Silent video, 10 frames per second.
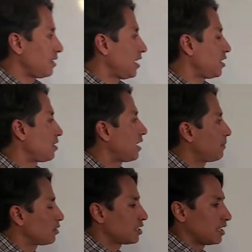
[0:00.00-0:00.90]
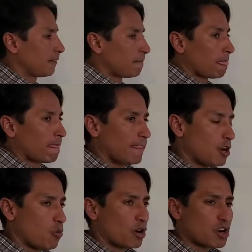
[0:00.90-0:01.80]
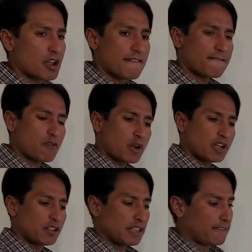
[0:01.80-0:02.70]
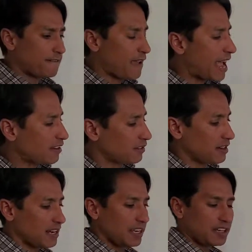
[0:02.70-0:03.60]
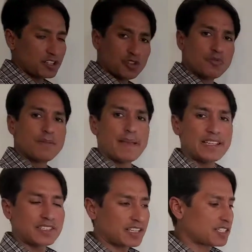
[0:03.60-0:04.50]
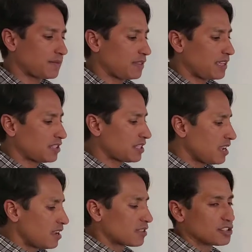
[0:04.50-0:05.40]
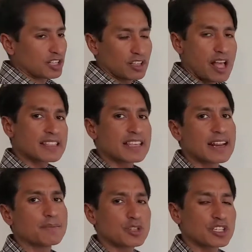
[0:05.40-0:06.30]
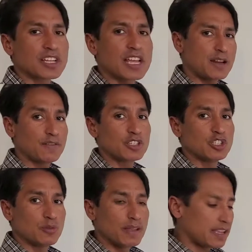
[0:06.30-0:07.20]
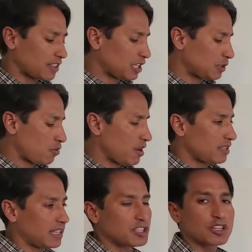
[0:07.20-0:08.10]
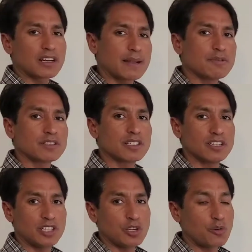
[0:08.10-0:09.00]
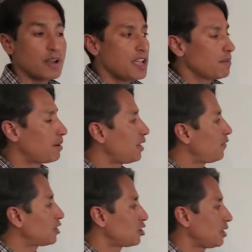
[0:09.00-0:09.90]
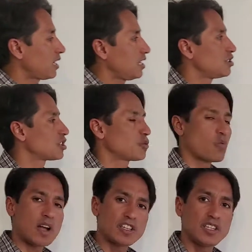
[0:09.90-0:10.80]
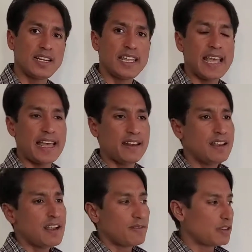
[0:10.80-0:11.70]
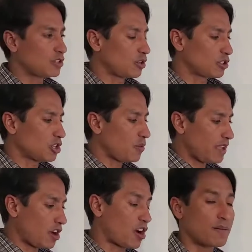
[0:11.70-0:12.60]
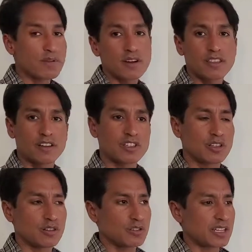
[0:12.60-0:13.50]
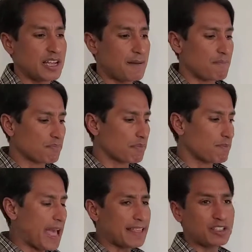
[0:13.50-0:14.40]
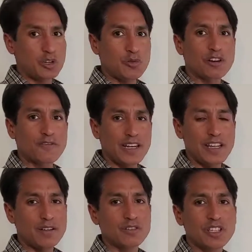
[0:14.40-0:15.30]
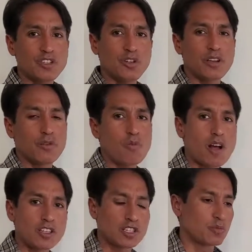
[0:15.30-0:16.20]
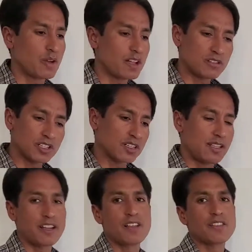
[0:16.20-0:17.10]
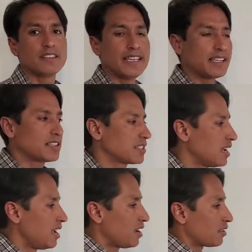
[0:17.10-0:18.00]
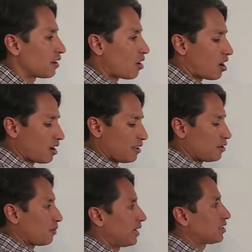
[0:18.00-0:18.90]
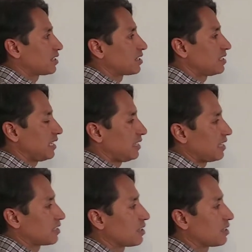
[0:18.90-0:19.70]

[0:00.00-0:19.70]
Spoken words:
that you're able to, work on FOIL and factoring and do the basics of this. There's a lot that I'm just of assuming at this point that you're able to do. But if it's tricky, just watch it again. There's also in our book, there's those math tutor videos that you can watch as well. Just click on the links. There are other ways to see this,